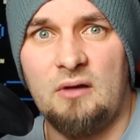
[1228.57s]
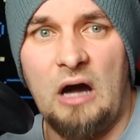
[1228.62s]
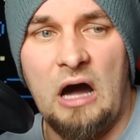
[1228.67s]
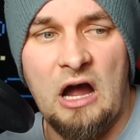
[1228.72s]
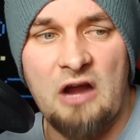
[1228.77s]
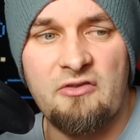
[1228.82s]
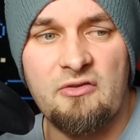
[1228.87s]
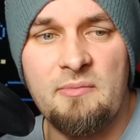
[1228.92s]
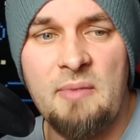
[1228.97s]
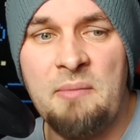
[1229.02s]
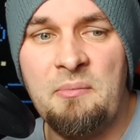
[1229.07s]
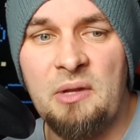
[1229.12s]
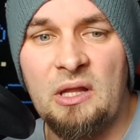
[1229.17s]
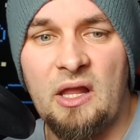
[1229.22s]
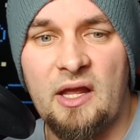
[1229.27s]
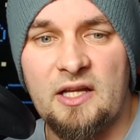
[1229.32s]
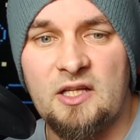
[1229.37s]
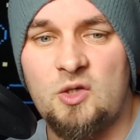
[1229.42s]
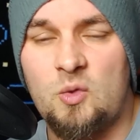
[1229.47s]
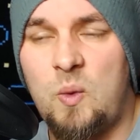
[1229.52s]
I remember
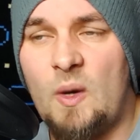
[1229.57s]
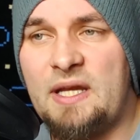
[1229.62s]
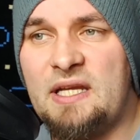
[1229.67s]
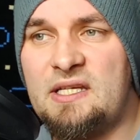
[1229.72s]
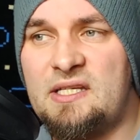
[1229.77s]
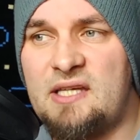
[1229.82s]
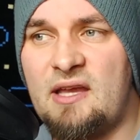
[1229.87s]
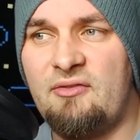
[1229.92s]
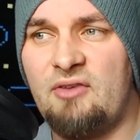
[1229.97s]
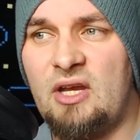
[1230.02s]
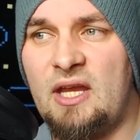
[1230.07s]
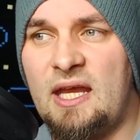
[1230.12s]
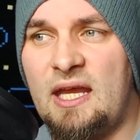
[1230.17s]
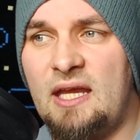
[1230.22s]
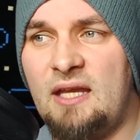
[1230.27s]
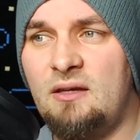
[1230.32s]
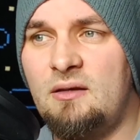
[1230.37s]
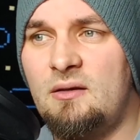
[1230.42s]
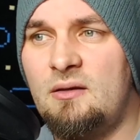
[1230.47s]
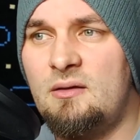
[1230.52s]
like
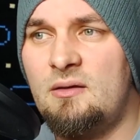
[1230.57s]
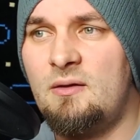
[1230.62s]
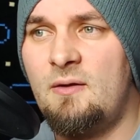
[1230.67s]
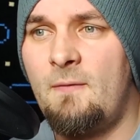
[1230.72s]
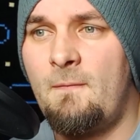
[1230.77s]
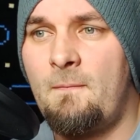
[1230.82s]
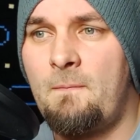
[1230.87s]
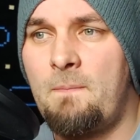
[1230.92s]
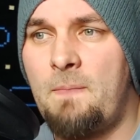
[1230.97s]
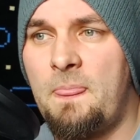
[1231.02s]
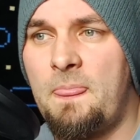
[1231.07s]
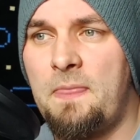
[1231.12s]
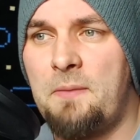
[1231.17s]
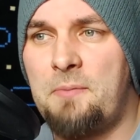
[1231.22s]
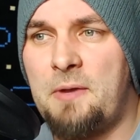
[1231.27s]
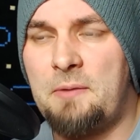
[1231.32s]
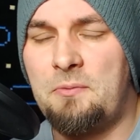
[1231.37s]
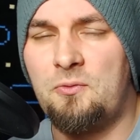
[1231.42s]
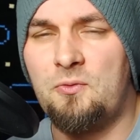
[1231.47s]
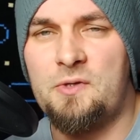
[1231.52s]
2017,
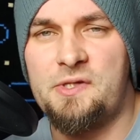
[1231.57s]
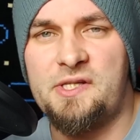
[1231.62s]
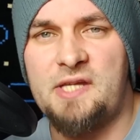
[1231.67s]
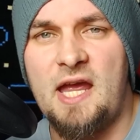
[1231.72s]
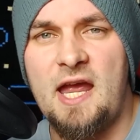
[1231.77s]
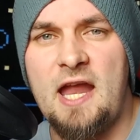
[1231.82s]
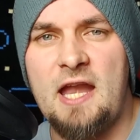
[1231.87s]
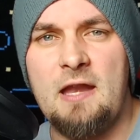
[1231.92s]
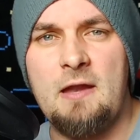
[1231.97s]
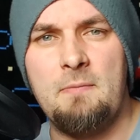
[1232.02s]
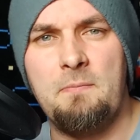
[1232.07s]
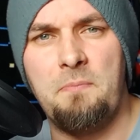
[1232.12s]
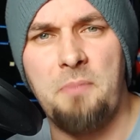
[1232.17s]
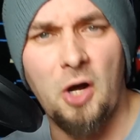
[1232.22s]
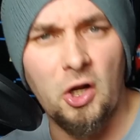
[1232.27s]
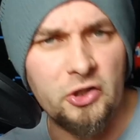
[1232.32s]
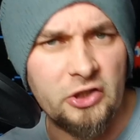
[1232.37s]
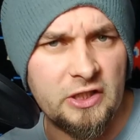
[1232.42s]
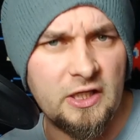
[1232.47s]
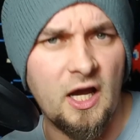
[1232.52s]
people were saying in
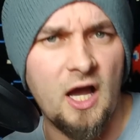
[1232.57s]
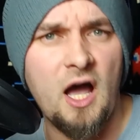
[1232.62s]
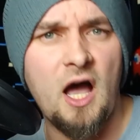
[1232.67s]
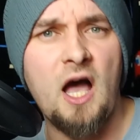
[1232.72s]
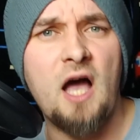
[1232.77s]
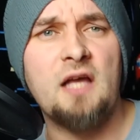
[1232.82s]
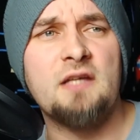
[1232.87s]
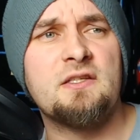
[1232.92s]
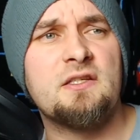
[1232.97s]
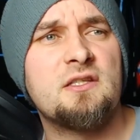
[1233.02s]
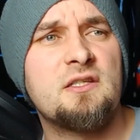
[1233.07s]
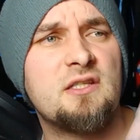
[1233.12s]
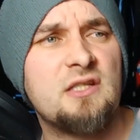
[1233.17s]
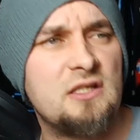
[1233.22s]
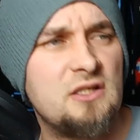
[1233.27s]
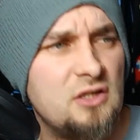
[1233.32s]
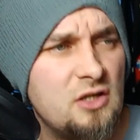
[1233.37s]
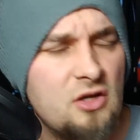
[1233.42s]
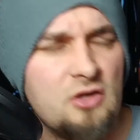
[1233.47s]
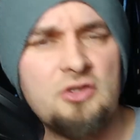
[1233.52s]
podcasts,
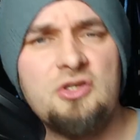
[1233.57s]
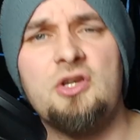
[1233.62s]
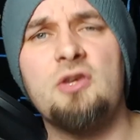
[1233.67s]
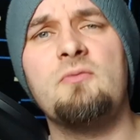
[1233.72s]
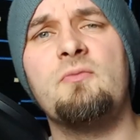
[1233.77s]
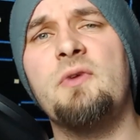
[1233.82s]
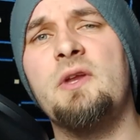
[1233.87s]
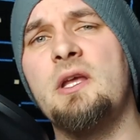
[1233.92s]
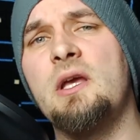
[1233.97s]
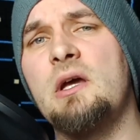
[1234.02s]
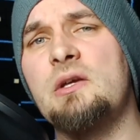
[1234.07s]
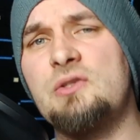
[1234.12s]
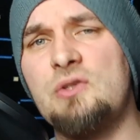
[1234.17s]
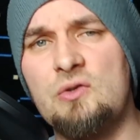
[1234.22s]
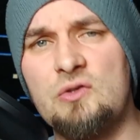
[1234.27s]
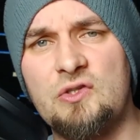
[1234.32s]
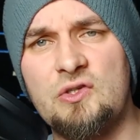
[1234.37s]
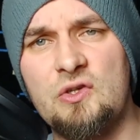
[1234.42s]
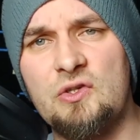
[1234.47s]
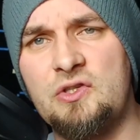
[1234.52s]
in YouTube videos,
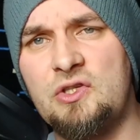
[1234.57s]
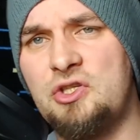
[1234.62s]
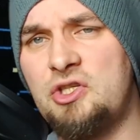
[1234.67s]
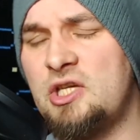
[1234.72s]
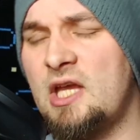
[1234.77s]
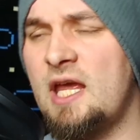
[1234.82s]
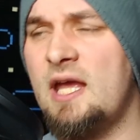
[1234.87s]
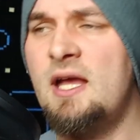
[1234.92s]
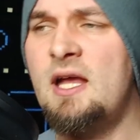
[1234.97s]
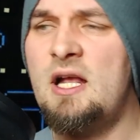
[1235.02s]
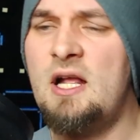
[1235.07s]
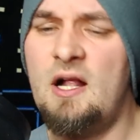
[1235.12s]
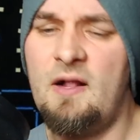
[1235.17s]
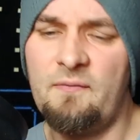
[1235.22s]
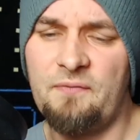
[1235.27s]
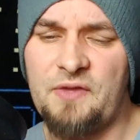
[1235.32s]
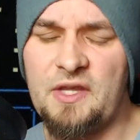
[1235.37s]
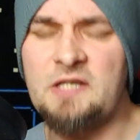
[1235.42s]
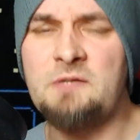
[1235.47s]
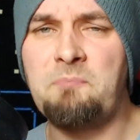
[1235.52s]
all sorts of shit.
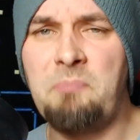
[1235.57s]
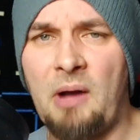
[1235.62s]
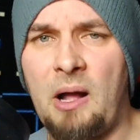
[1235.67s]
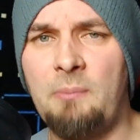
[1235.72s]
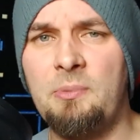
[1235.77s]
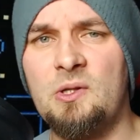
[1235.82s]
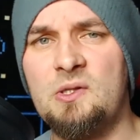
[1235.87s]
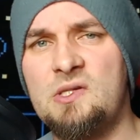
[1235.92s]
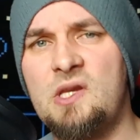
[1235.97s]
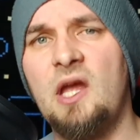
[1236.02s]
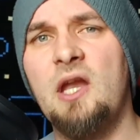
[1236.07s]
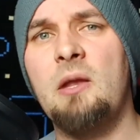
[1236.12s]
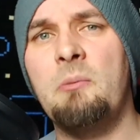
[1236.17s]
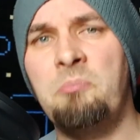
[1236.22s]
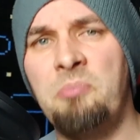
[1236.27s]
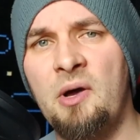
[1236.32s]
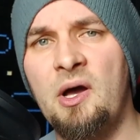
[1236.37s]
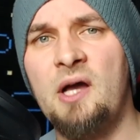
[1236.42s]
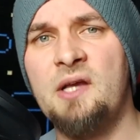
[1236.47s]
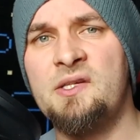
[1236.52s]
This bubble's gonna
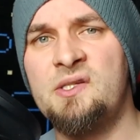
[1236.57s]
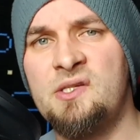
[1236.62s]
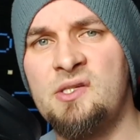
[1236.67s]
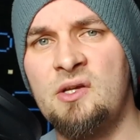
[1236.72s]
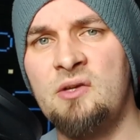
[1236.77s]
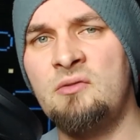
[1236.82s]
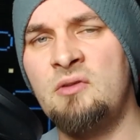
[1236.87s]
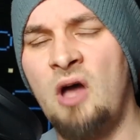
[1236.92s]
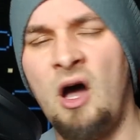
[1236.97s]
burst soon.